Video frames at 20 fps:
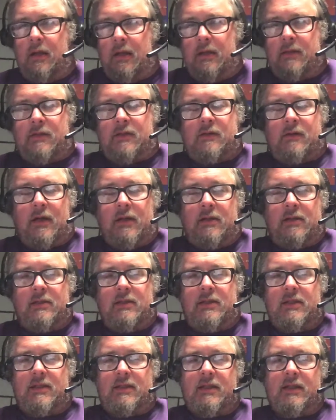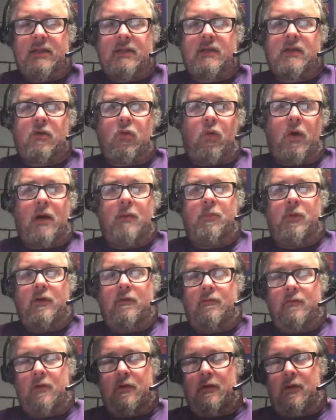strategy 6
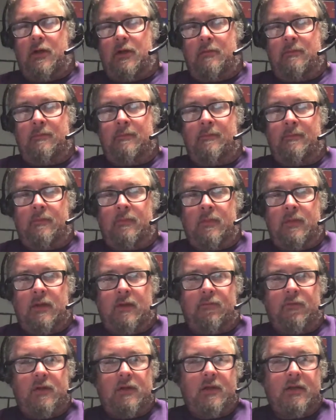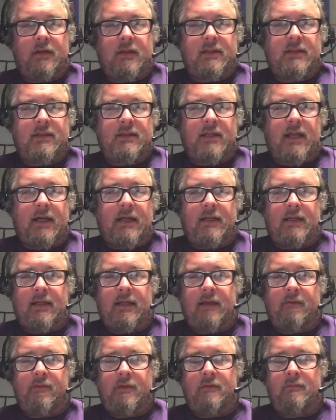cooperative learning. If you look at slide
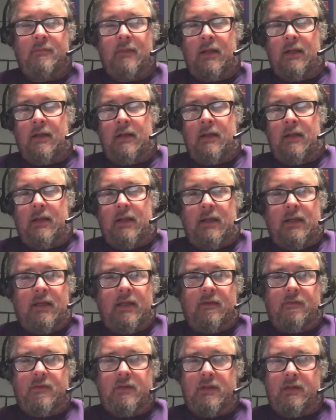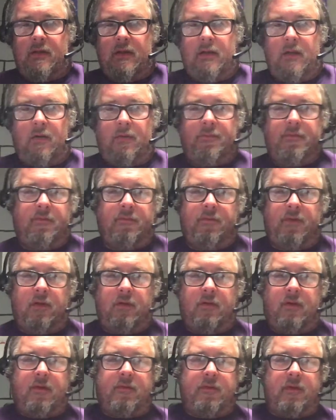11, it gives you the
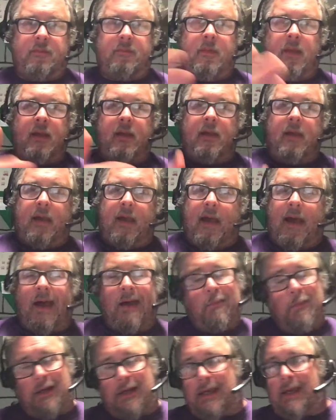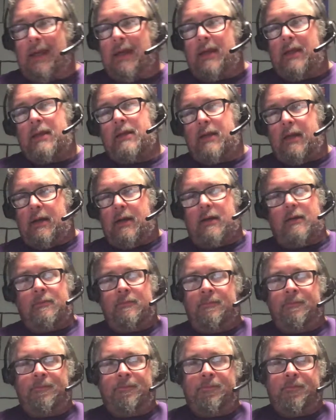overview of it. I'm a Kagan guy.
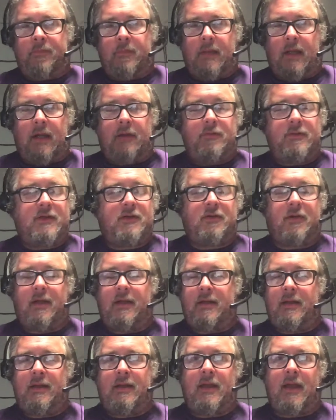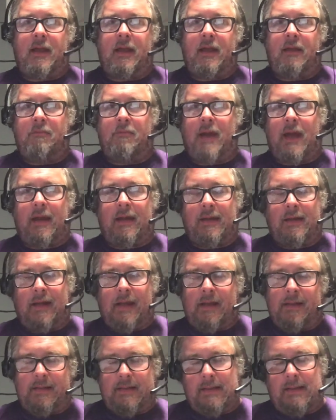I was trained in Kagan back in
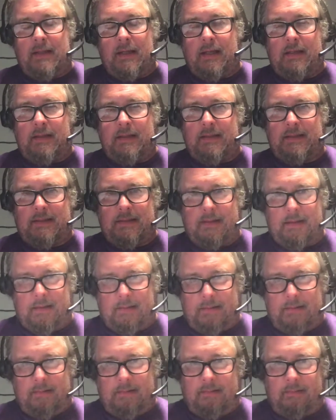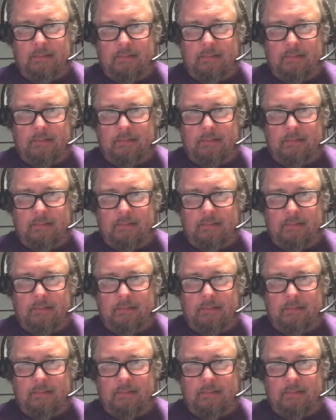1996.